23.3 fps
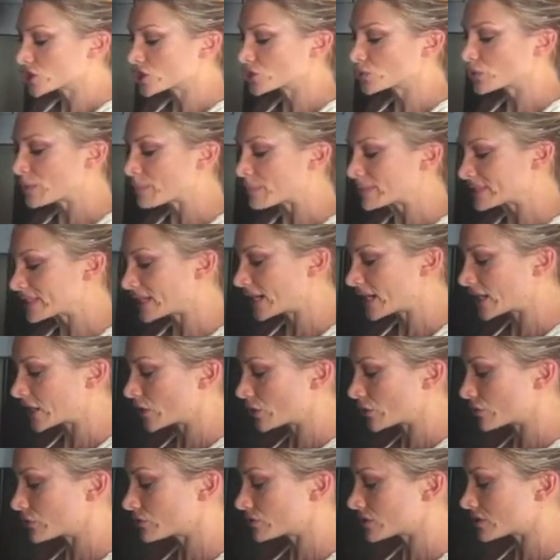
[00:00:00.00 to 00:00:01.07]
sweet
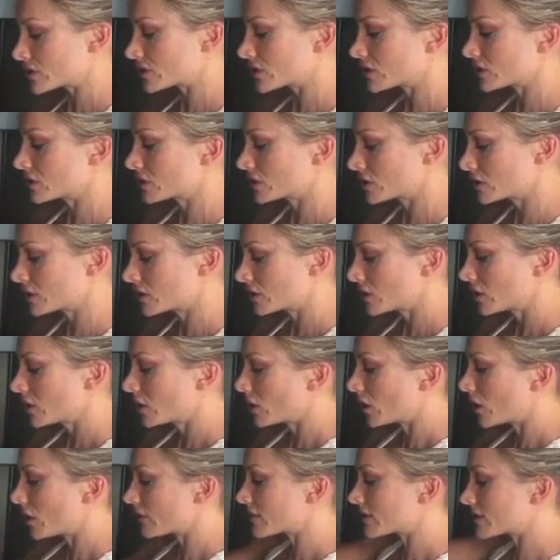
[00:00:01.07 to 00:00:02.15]
potatoes
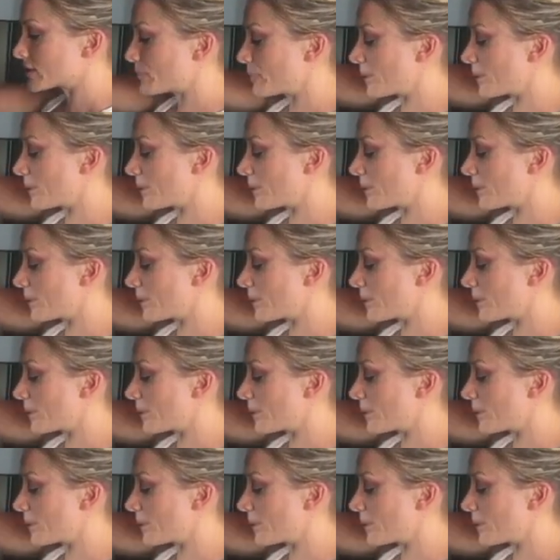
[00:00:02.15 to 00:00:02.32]
on the